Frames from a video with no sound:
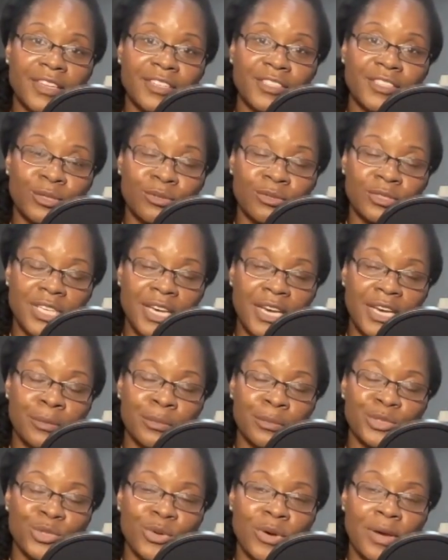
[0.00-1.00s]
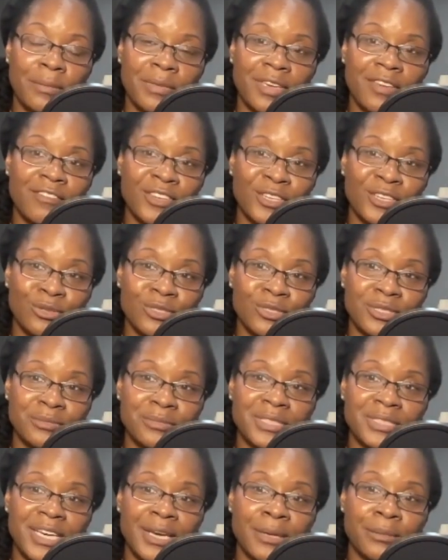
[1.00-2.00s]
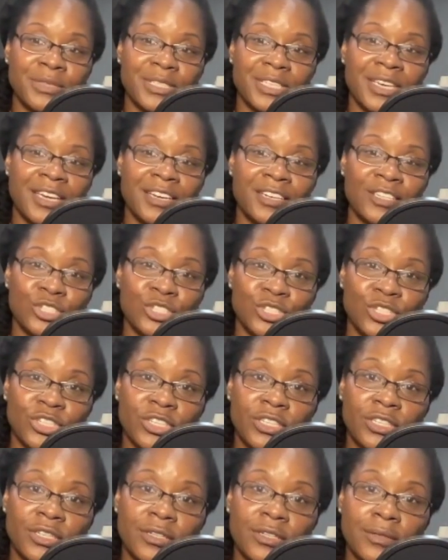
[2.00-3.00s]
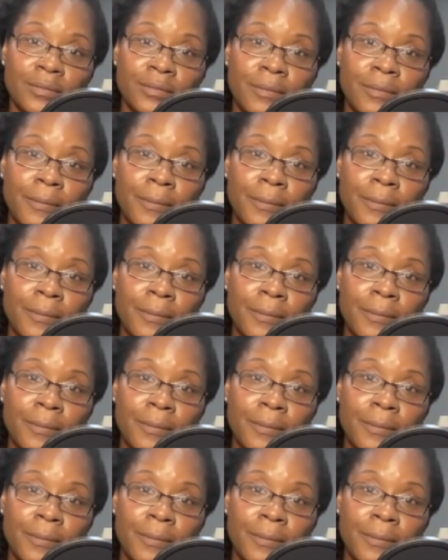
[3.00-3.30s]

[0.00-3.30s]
So I'm giving you some time to get a journal